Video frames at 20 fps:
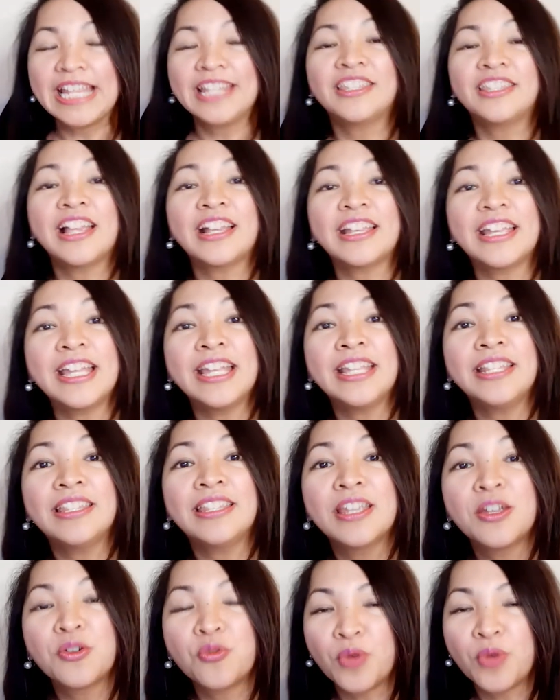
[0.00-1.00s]
Second,
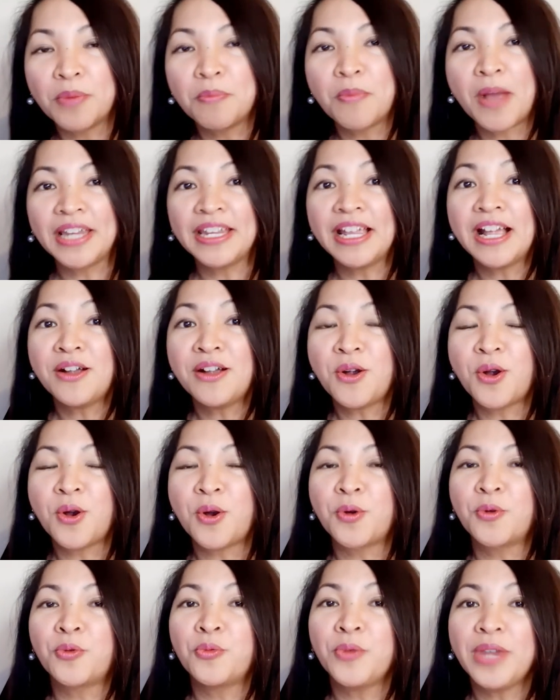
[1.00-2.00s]
when buying a
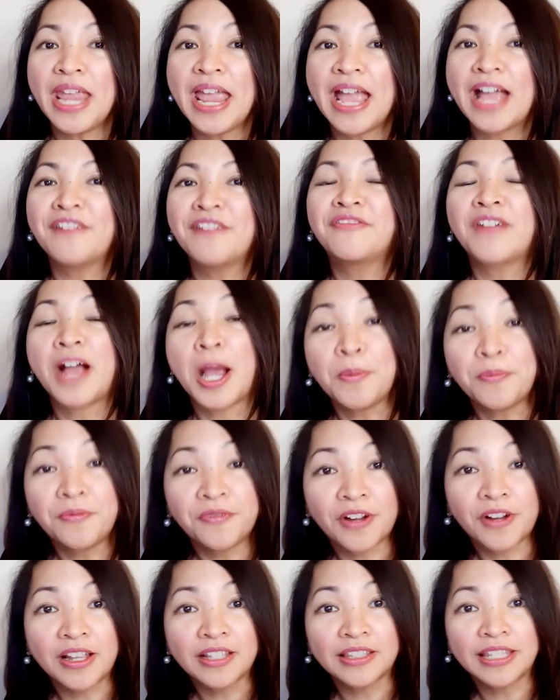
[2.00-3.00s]
home, we have
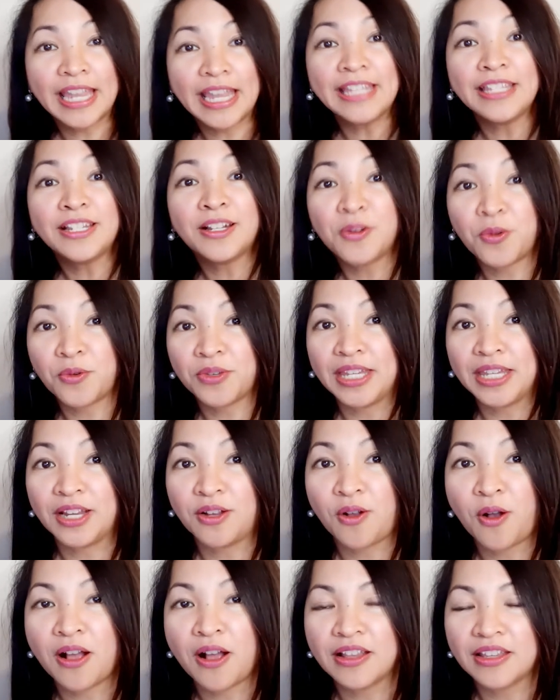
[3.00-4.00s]
upfront and closing
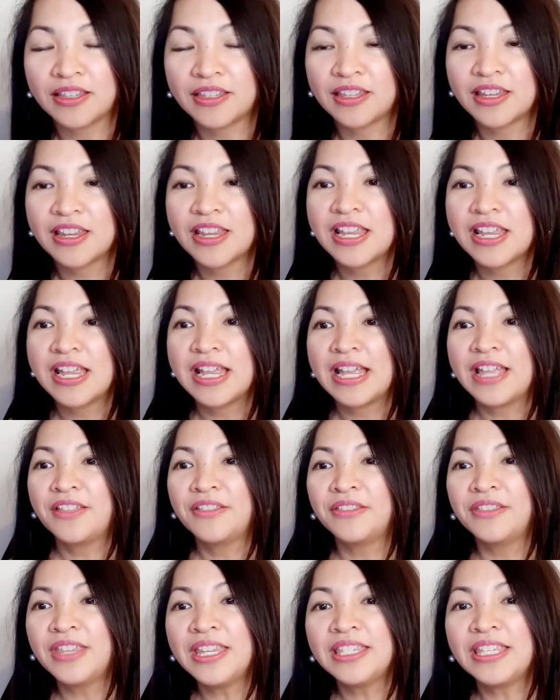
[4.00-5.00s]
costs.
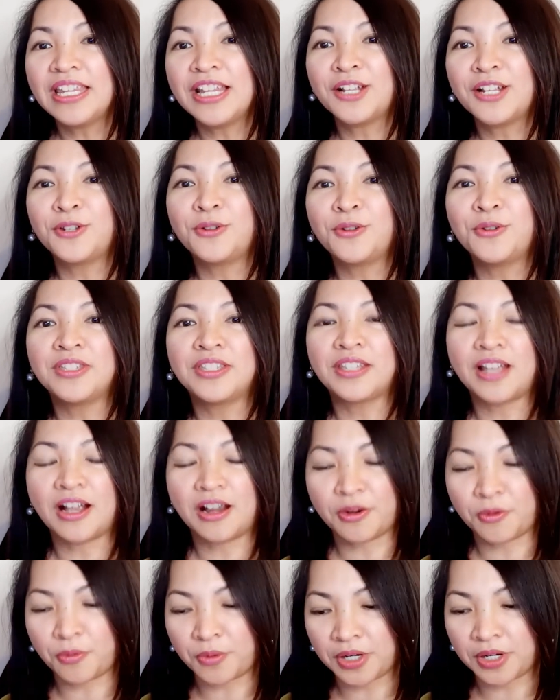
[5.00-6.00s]
This includes
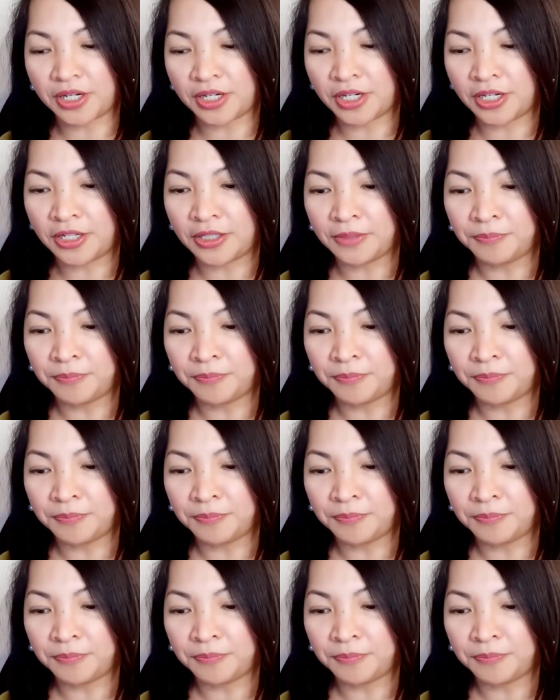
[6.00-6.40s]
our